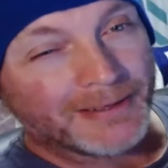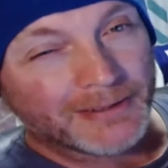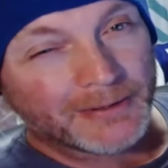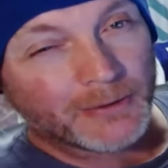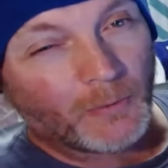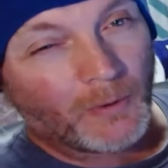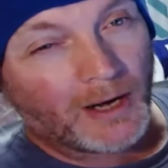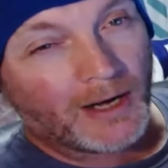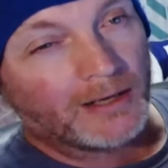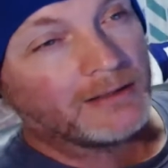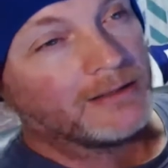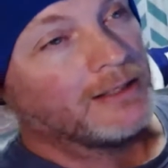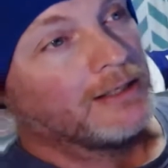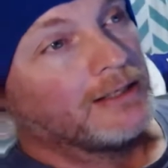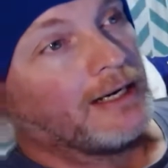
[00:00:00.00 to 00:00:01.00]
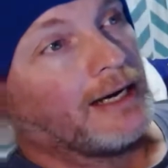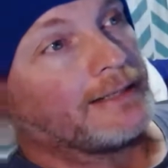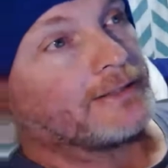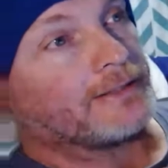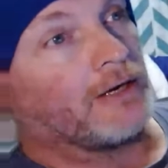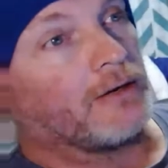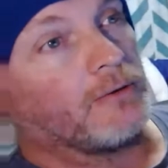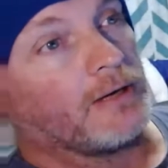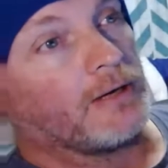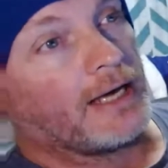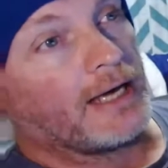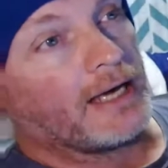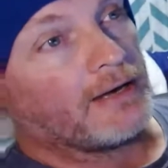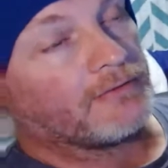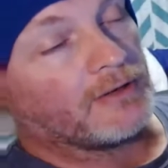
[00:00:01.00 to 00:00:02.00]
a little while. I don't
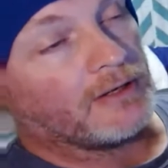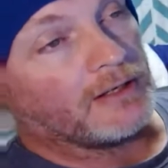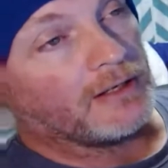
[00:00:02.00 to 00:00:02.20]
have.